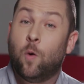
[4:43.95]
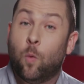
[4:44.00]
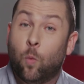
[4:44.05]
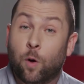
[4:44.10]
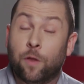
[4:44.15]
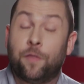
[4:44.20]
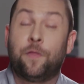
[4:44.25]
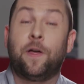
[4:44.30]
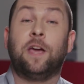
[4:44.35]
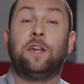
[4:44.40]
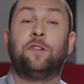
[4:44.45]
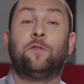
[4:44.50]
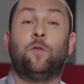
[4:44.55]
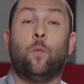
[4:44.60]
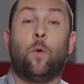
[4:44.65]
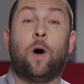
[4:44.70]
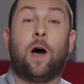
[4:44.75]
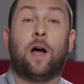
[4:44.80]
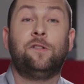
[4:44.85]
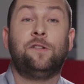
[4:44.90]
Well, thanks for
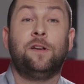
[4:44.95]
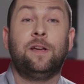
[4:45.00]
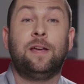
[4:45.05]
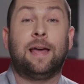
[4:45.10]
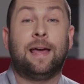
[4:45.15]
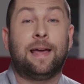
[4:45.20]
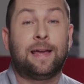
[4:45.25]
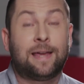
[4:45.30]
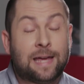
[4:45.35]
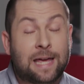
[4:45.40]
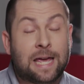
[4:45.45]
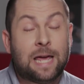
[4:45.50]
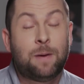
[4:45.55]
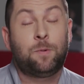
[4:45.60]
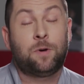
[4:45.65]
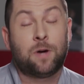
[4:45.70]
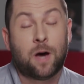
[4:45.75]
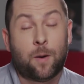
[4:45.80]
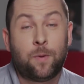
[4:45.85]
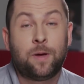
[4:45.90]
watching and keep
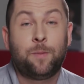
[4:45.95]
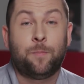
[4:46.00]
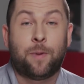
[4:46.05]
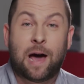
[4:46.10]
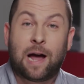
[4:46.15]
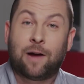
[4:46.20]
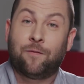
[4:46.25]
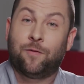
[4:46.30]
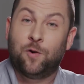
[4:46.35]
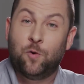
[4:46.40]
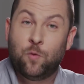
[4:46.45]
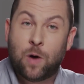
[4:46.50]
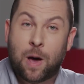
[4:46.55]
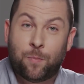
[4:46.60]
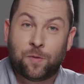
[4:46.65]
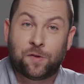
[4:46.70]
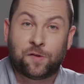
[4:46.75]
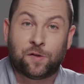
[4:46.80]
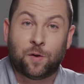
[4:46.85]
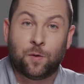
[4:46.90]
coming back for new
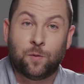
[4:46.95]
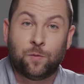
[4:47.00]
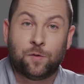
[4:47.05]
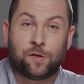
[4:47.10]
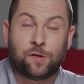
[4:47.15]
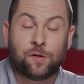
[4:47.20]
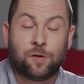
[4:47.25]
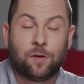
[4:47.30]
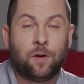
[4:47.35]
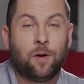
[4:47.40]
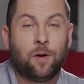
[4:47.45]
episodes.